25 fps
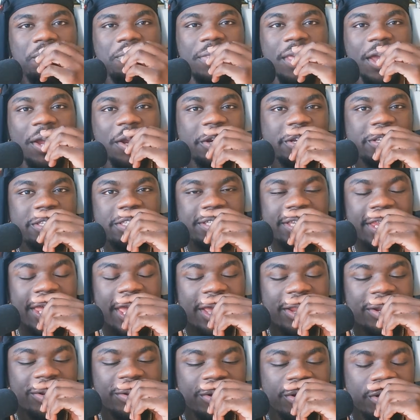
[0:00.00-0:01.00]
their
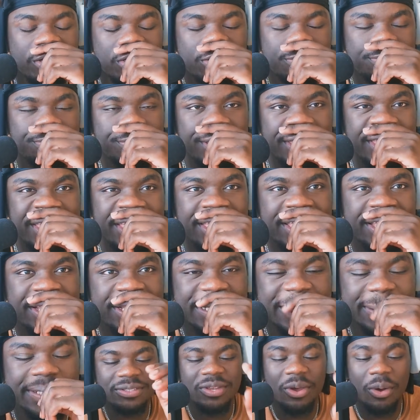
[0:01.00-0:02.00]
standards
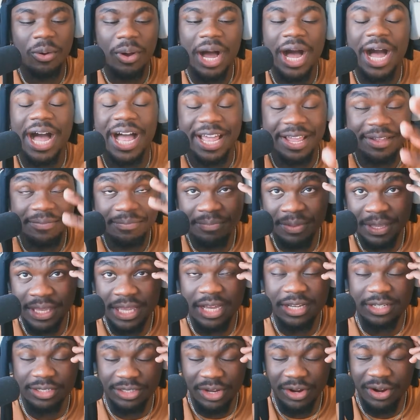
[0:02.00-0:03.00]
being so high?
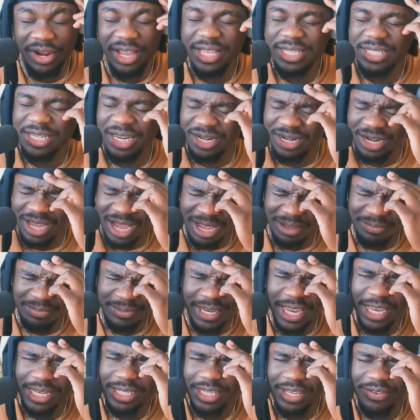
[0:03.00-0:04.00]
Because there is an
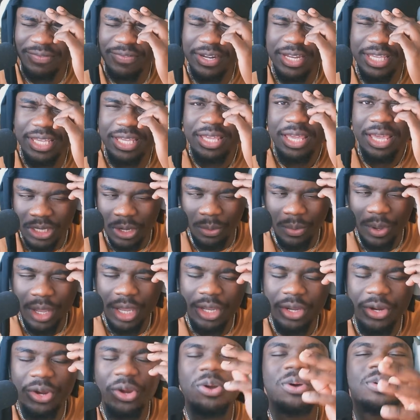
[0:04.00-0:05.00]
objectivity to
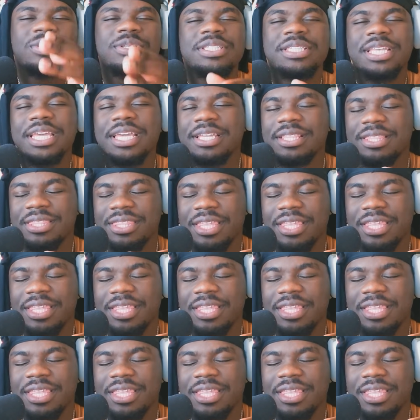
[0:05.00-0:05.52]
when girls say